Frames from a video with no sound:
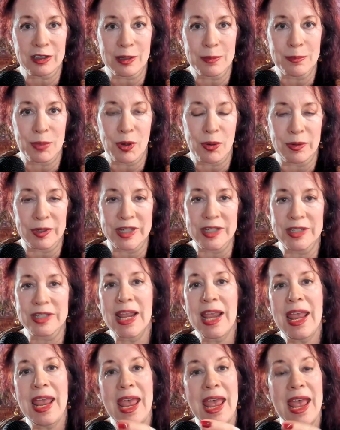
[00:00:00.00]
component.
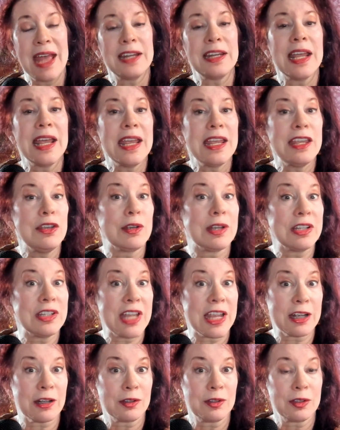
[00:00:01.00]
And you can
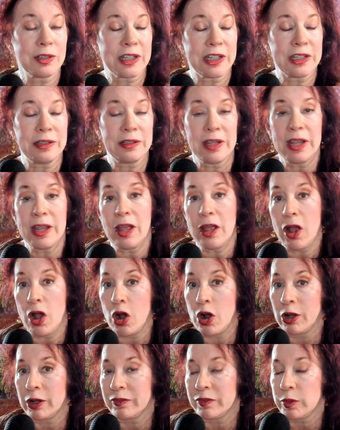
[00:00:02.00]
take a look at
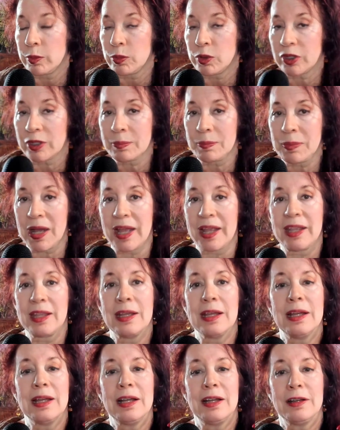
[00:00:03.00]
all of the work by
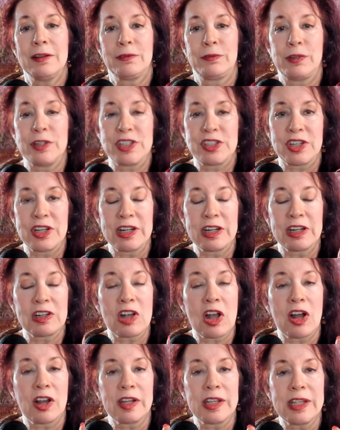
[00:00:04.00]
Friston and
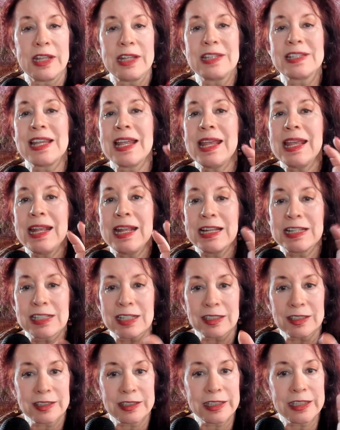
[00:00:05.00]
colleagues. It's a
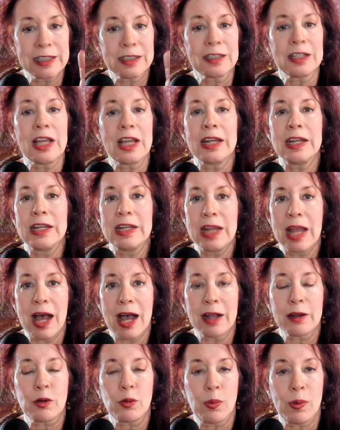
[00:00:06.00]
little
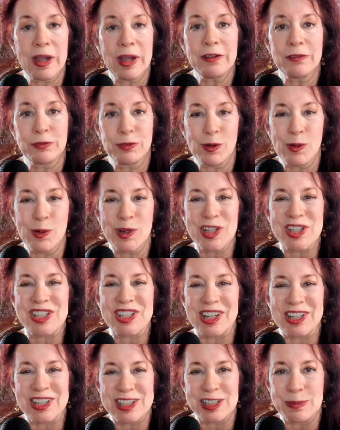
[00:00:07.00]
not quite focused
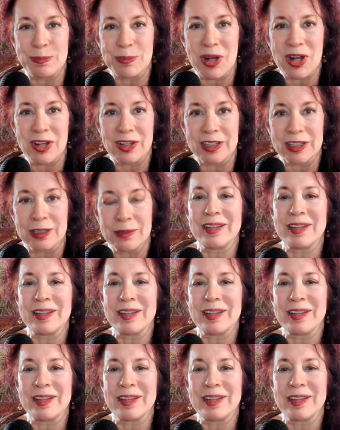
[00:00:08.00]
on symbolic.